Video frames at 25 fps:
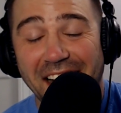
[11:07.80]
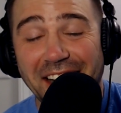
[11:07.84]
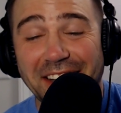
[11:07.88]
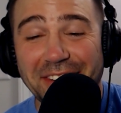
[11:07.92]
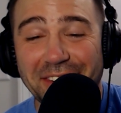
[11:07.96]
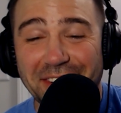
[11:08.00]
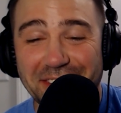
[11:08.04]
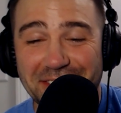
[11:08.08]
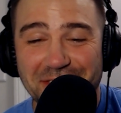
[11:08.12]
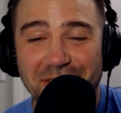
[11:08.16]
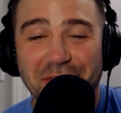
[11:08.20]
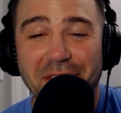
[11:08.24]
I
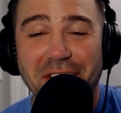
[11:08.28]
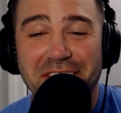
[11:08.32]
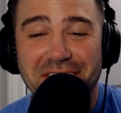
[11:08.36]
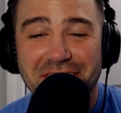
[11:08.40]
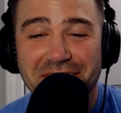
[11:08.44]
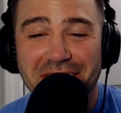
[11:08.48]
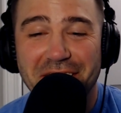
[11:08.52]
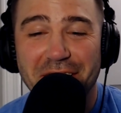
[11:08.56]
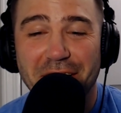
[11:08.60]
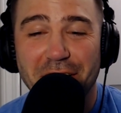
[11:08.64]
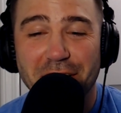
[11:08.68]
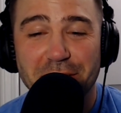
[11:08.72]
know it's
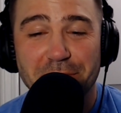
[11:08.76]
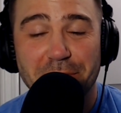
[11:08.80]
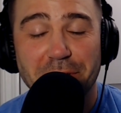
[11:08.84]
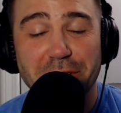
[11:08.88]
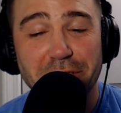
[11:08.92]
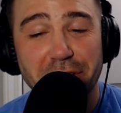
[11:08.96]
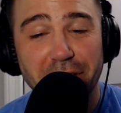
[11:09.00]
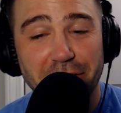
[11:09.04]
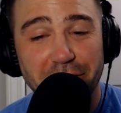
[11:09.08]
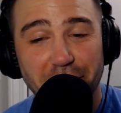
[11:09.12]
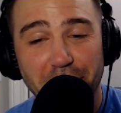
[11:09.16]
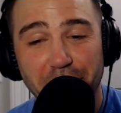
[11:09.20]
crazy to hear,
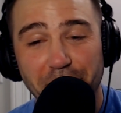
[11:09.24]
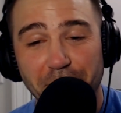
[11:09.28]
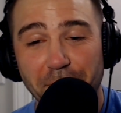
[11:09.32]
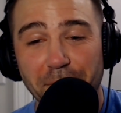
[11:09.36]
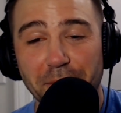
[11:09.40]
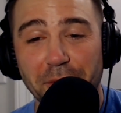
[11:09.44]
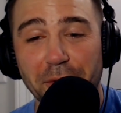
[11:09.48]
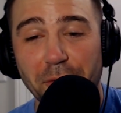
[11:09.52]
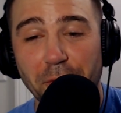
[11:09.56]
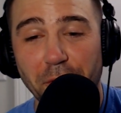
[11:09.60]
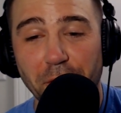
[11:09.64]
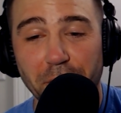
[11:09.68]
especially if you're
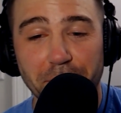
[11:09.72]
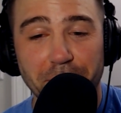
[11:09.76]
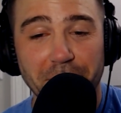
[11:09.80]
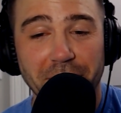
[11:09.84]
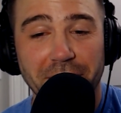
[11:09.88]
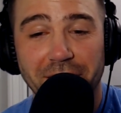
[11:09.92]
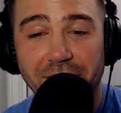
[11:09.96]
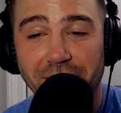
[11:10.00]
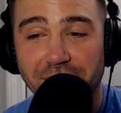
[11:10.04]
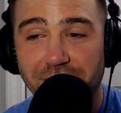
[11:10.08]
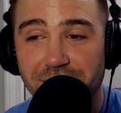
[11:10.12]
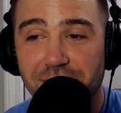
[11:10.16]
from the north,
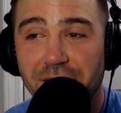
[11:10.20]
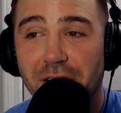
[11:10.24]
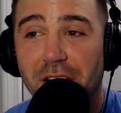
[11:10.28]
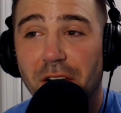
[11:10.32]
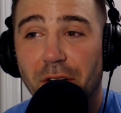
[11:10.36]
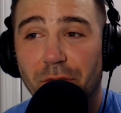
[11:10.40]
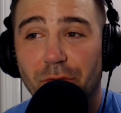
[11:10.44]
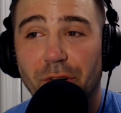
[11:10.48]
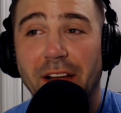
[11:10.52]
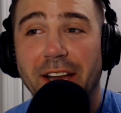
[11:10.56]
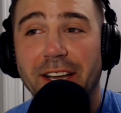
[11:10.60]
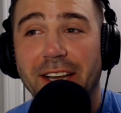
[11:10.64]
because
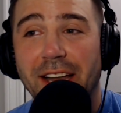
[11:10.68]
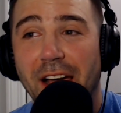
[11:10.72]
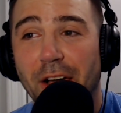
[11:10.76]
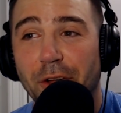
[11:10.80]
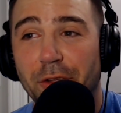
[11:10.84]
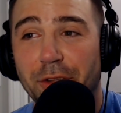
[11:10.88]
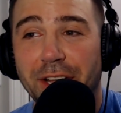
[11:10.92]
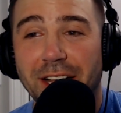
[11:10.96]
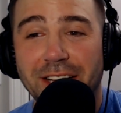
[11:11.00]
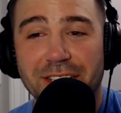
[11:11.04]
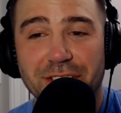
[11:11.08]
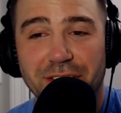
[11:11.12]
right
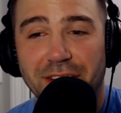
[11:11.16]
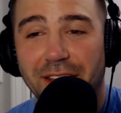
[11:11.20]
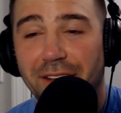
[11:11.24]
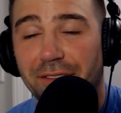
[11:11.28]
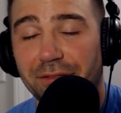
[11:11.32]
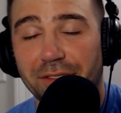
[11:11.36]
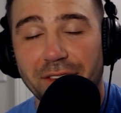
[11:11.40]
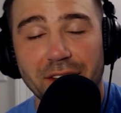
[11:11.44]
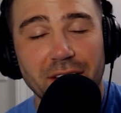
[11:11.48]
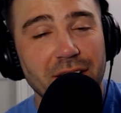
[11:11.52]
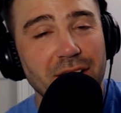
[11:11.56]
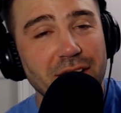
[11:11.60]
now you guys
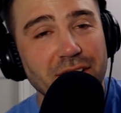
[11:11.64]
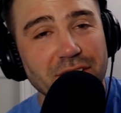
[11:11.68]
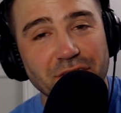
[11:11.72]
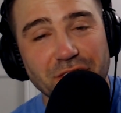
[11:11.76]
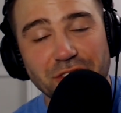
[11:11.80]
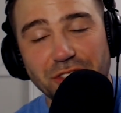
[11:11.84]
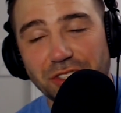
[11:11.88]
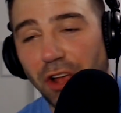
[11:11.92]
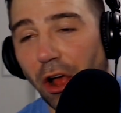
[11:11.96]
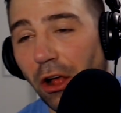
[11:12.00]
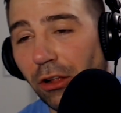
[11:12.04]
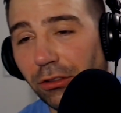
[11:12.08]
have
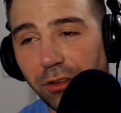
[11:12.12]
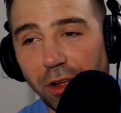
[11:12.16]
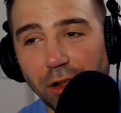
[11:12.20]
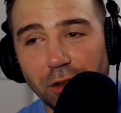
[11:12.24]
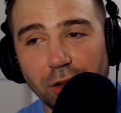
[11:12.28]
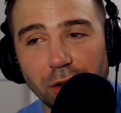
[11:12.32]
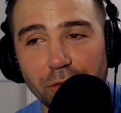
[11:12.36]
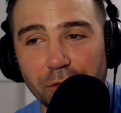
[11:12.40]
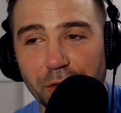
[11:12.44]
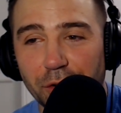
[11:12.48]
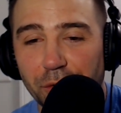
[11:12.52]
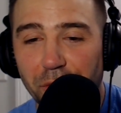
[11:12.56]
salt
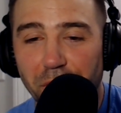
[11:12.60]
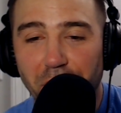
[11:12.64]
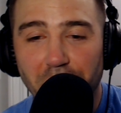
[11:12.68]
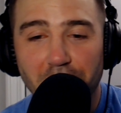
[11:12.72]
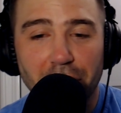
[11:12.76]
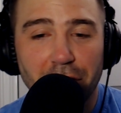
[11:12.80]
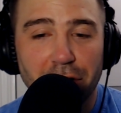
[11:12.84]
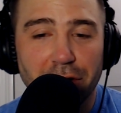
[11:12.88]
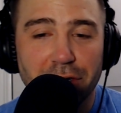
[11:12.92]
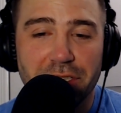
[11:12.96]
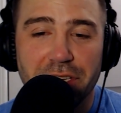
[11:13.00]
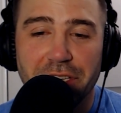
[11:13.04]
all over the
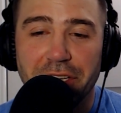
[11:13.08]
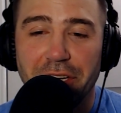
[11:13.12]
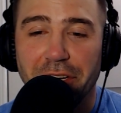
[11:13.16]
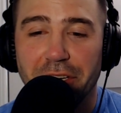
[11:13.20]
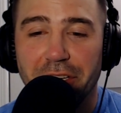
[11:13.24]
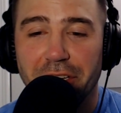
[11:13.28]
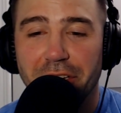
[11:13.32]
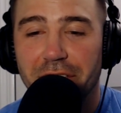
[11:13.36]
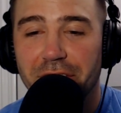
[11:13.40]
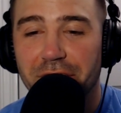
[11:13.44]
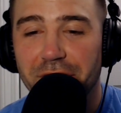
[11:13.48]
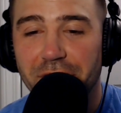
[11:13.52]
roads
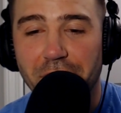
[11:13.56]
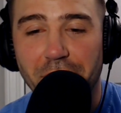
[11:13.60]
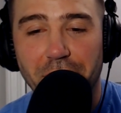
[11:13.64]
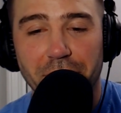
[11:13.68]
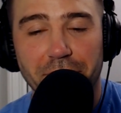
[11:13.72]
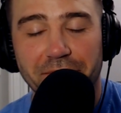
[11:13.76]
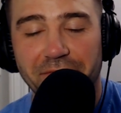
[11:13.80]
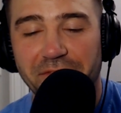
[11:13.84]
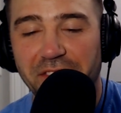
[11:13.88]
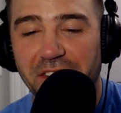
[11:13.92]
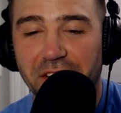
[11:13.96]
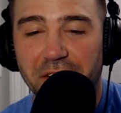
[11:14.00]
and
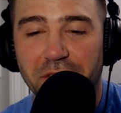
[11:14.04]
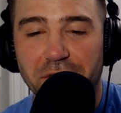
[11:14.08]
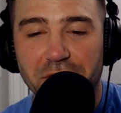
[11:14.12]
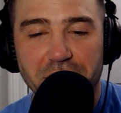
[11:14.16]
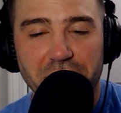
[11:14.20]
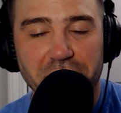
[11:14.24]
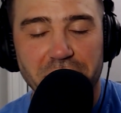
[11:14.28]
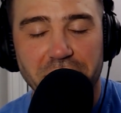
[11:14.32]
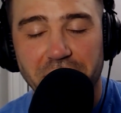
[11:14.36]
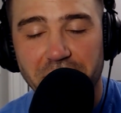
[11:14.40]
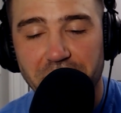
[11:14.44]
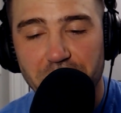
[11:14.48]
your
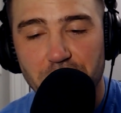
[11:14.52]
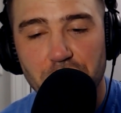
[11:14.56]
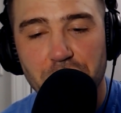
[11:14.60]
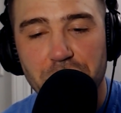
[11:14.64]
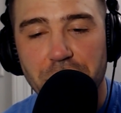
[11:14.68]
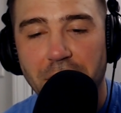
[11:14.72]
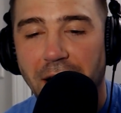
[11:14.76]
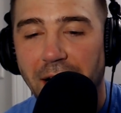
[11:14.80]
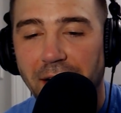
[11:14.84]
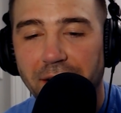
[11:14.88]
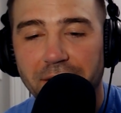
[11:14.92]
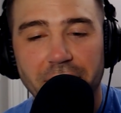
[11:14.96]
vehicles just get
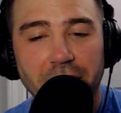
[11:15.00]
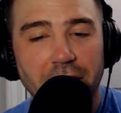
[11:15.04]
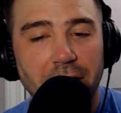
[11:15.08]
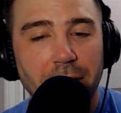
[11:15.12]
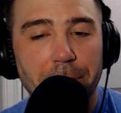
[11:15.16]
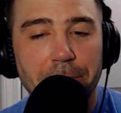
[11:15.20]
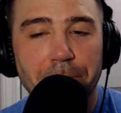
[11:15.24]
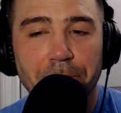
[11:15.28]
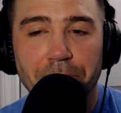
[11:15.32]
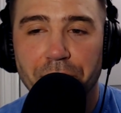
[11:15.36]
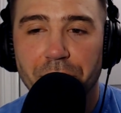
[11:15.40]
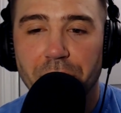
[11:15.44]
jacked
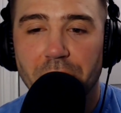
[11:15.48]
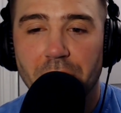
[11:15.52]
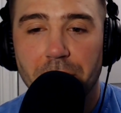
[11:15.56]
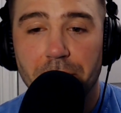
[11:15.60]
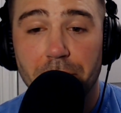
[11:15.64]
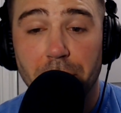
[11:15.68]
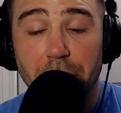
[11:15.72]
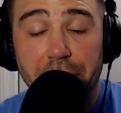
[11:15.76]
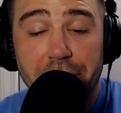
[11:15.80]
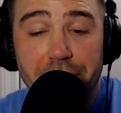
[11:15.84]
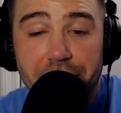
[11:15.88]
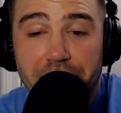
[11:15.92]
up.
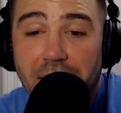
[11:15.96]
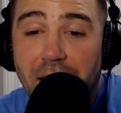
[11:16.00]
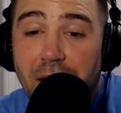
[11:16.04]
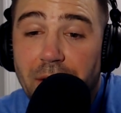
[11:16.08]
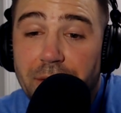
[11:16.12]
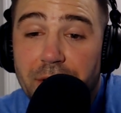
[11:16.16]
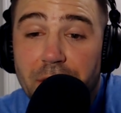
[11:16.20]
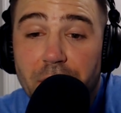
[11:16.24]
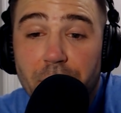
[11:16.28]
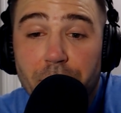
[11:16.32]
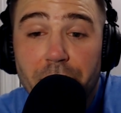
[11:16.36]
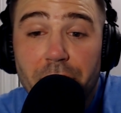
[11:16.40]
But
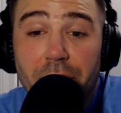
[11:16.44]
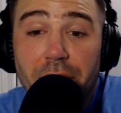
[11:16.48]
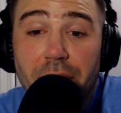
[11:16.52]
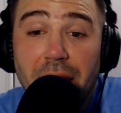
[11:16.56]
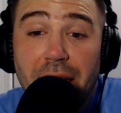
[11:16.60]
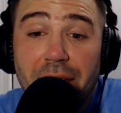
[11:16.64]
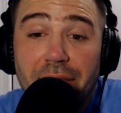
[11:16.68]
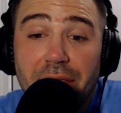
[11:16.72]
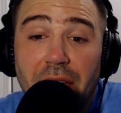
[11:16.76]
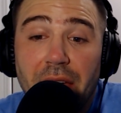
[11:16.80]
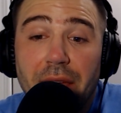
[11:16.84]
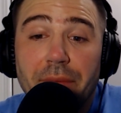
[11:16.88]
down here we
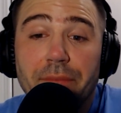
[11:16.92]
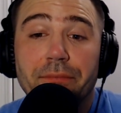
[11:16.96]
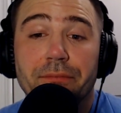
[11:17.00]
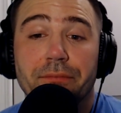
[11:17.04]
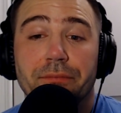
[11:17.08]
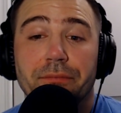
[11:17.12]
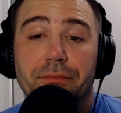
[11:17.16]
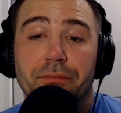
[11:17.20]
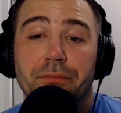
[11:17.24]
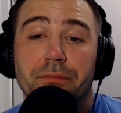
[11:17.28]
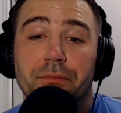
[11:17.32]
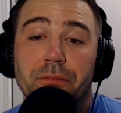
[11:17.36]
don't have that.
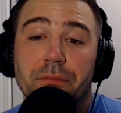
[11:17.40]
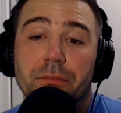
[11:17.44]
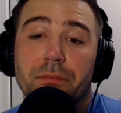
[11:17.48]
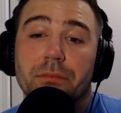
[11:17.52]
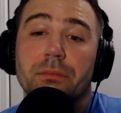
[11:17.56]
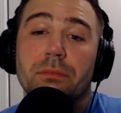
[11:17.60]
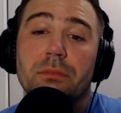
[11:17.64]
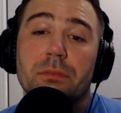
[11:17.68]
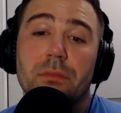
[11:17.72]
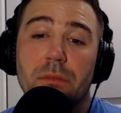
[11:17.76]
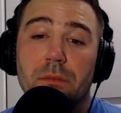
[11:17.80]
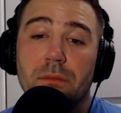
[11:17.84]

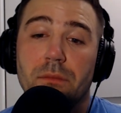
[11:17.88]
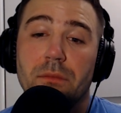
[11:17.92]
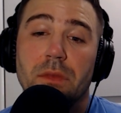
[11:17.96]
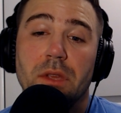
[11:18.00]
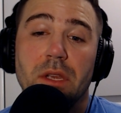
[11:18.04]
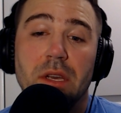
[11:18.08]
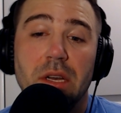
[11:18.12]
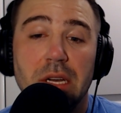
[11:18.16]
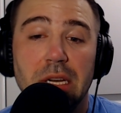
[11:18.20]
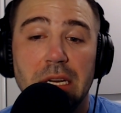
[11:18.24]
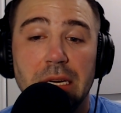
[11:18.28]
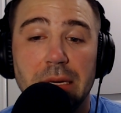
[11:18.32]

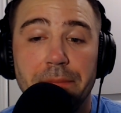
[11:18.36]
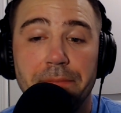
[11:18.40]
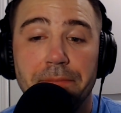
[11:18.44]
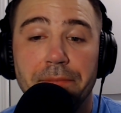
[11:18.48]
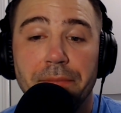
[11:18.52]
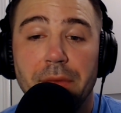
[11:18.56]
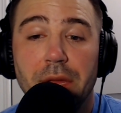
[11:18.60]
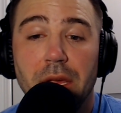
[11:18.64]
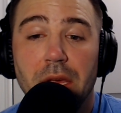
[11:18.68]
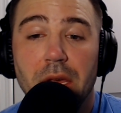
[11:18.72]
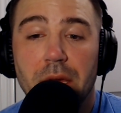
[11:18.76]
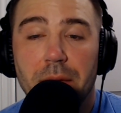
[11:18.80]

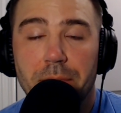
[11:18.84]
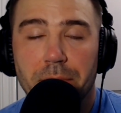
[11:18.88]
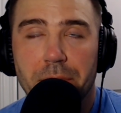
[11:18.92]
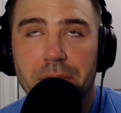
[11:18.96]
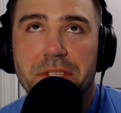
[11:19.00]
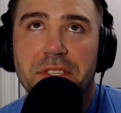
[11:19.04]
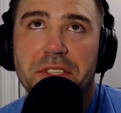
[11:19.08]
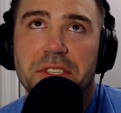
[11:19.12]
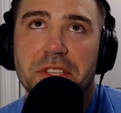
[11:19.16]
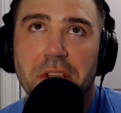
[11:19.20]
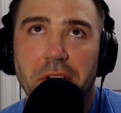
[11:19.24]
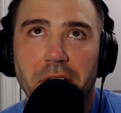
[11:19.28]

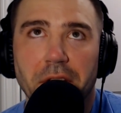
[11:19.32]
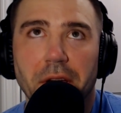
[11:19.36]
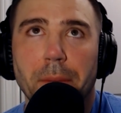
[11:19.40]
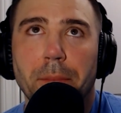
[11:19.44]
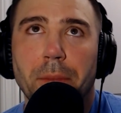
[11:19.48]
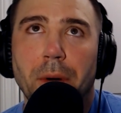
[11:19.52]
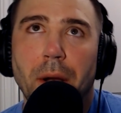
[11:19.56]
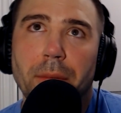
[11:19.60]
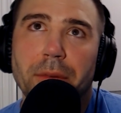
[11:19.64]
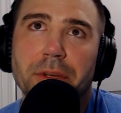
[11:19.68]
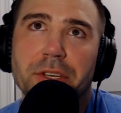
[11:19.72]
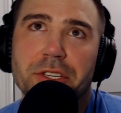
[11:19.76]
But still,
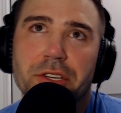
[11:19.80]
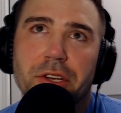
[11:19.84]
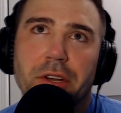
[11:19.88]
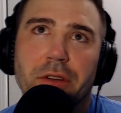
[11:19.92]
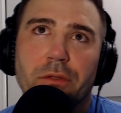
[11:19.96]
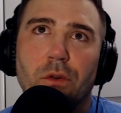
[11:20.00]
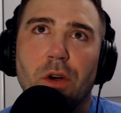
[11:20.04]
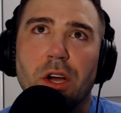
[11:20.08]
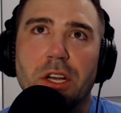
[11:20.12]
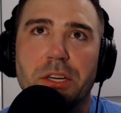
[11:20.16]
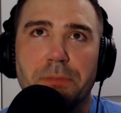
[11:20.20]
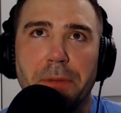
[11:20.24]
I probably
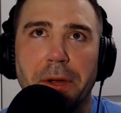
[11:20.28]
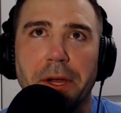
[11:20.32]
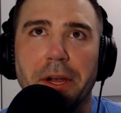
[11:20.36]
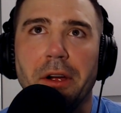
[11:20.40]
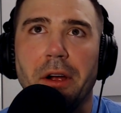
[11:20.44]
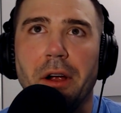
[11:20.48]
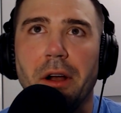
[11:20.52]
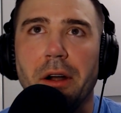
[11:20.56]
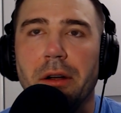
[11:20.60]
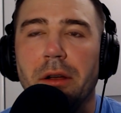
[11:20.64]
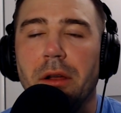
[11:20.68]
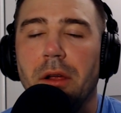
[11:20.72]
should have washed my
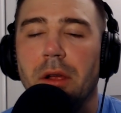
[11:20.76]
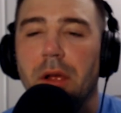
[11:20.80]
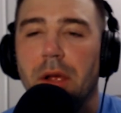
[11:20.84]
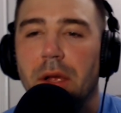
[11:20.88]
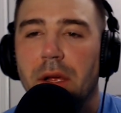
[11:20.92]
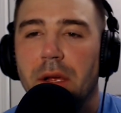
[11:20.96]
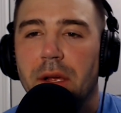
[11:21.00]
car.